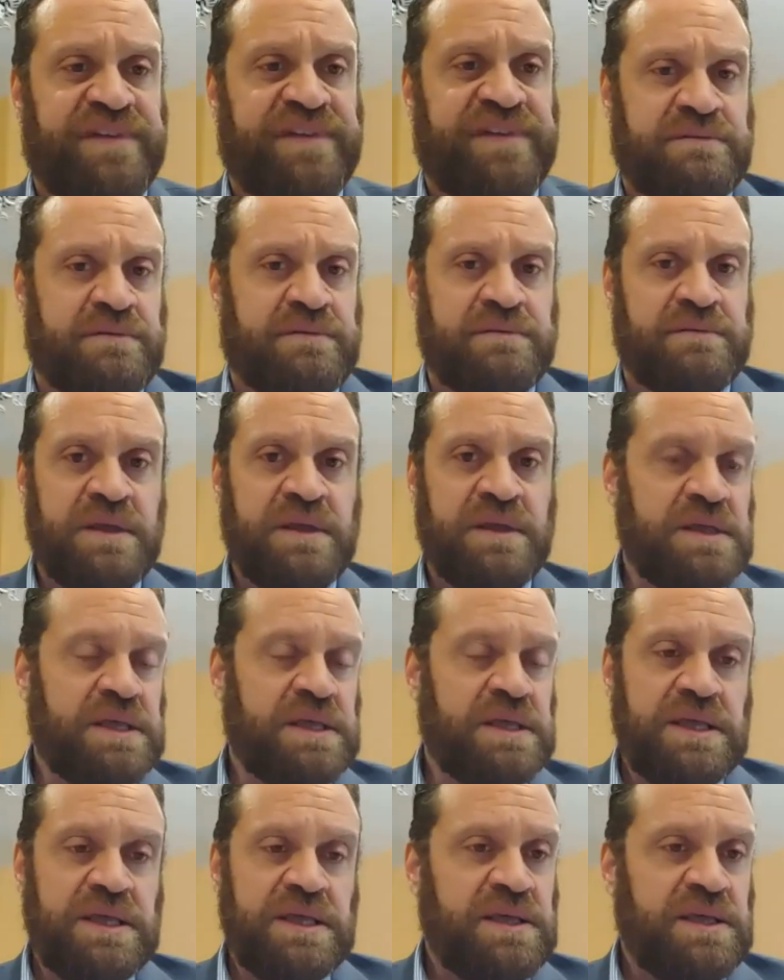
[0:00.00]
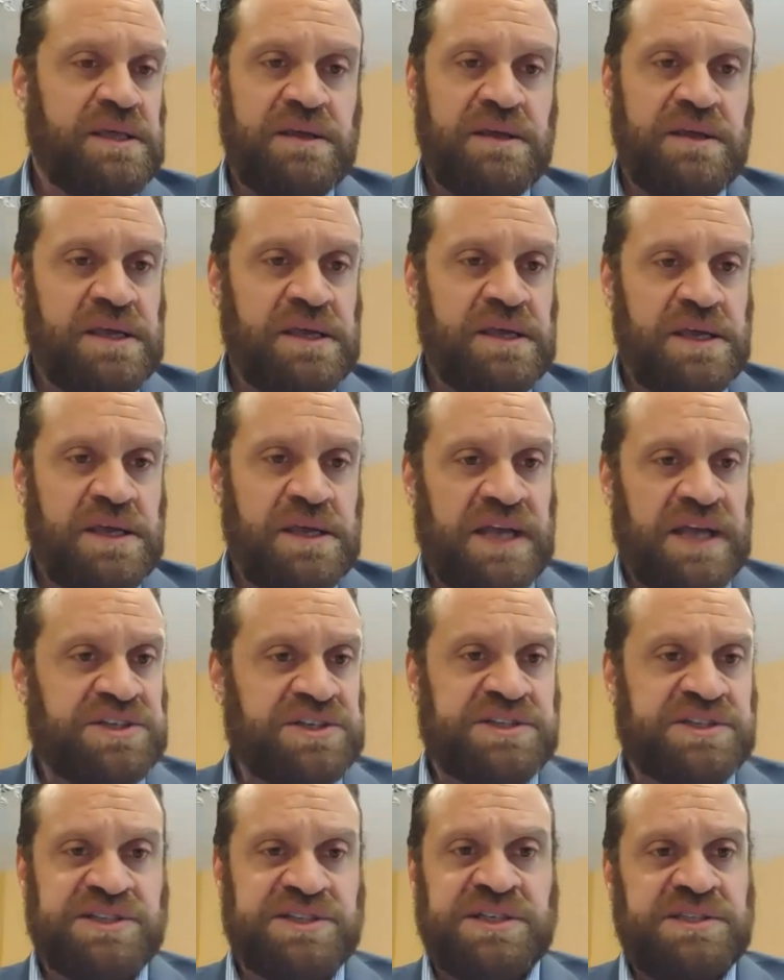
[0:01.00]
And I
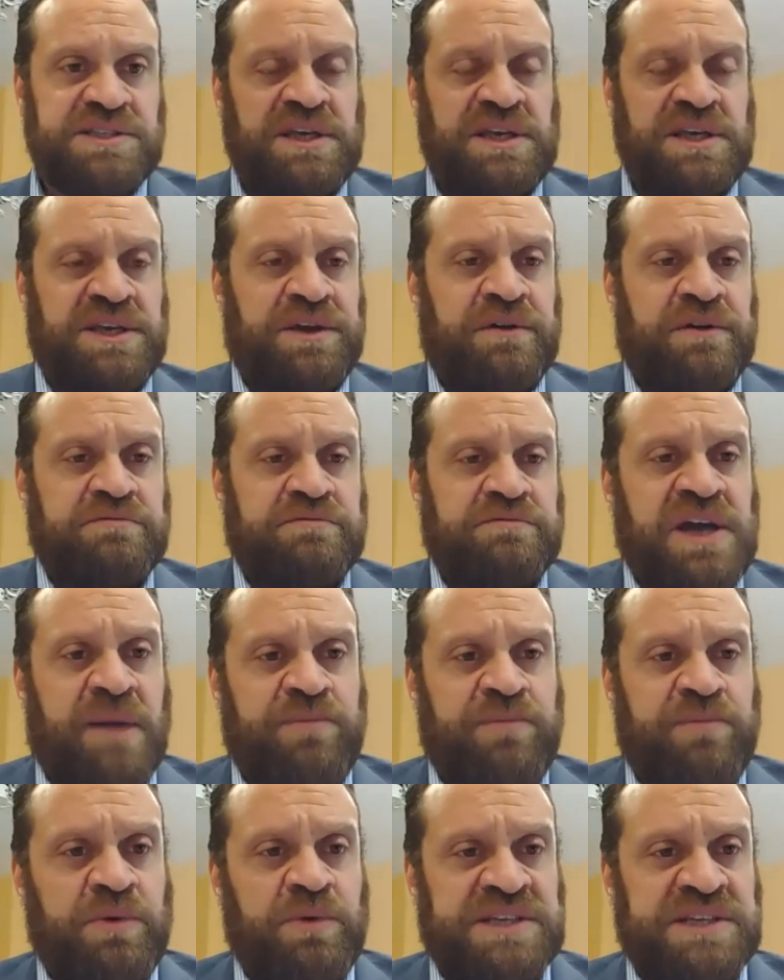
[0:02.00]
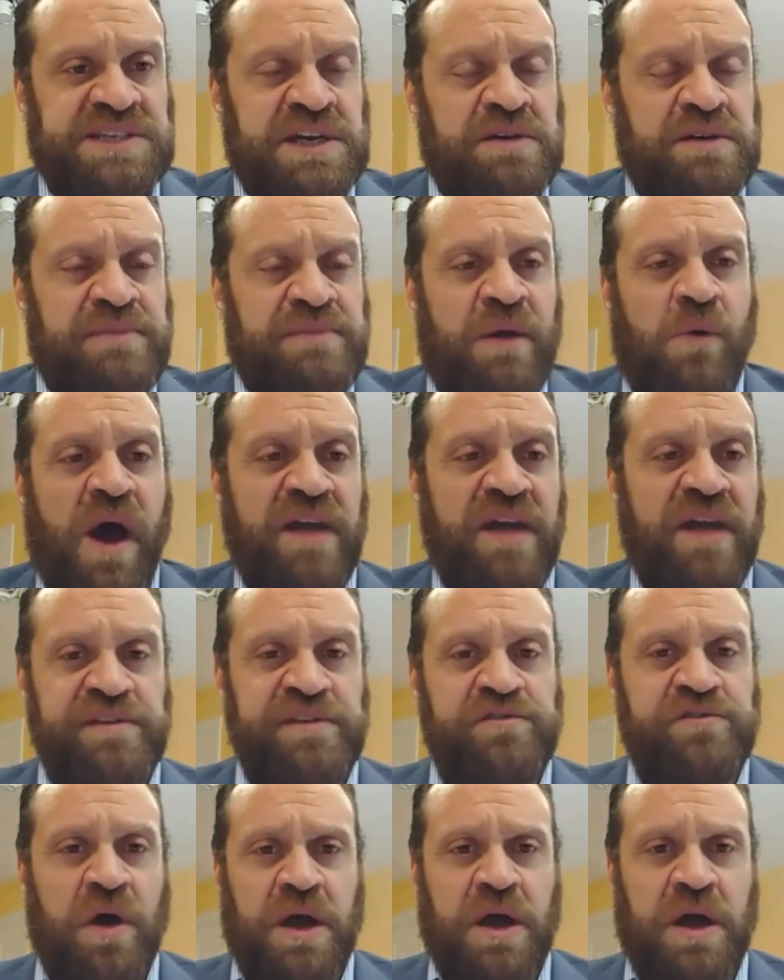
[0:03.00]
just, you know, a couple of weeks ago, my wife
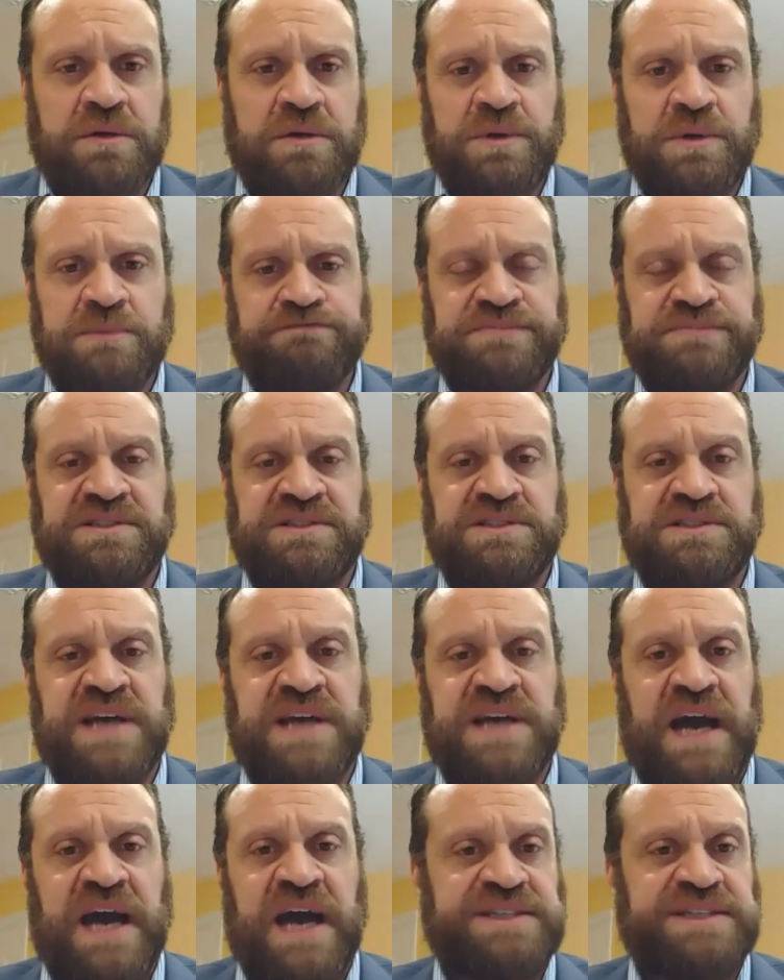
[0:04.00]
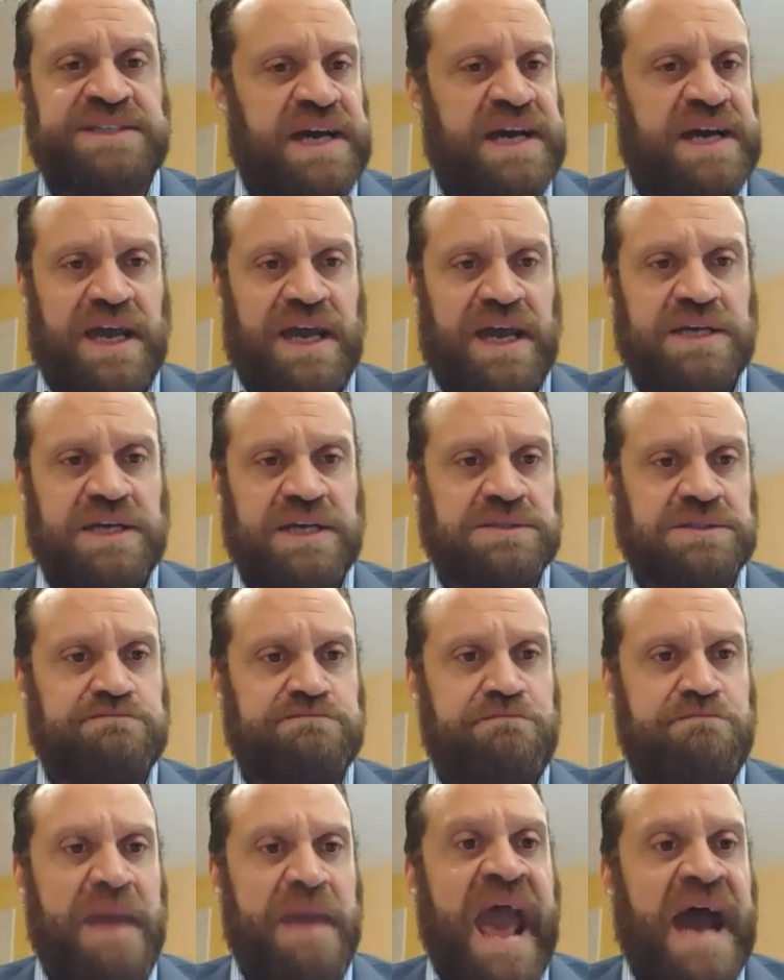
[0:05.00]
and daughter were
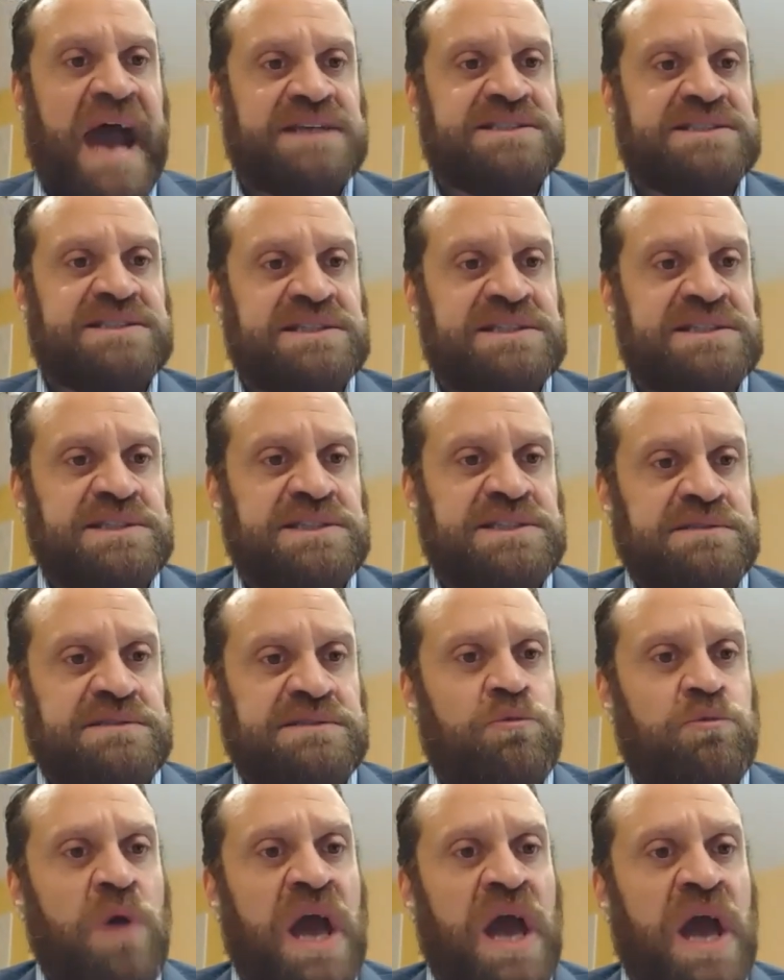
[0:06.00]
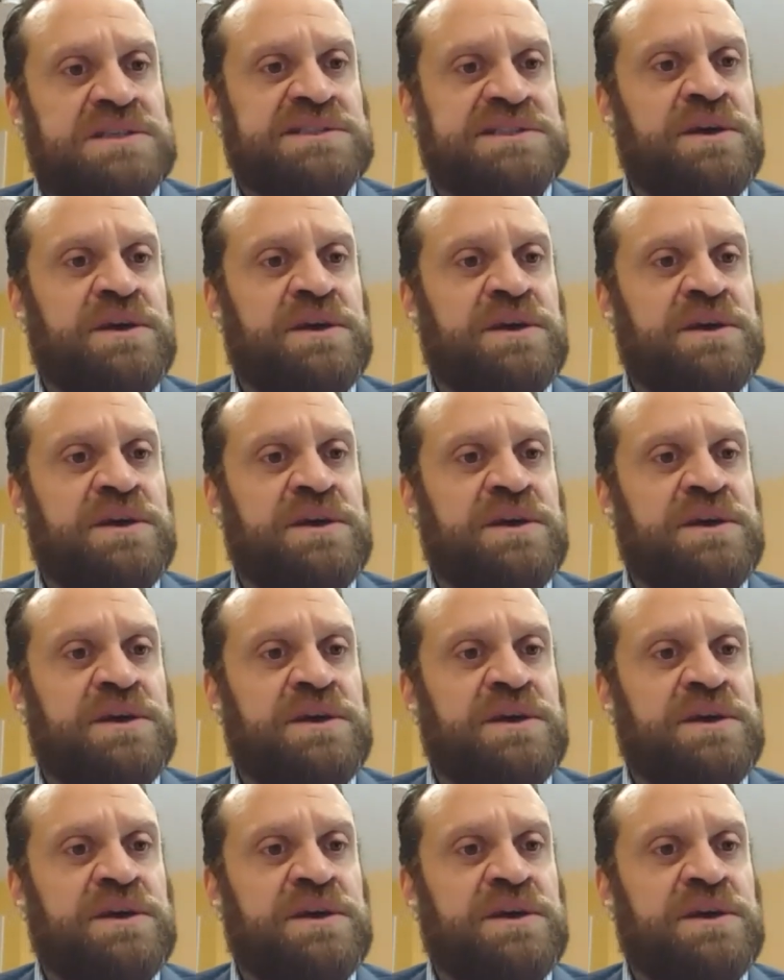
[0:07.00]
tie-dyeing masks, right?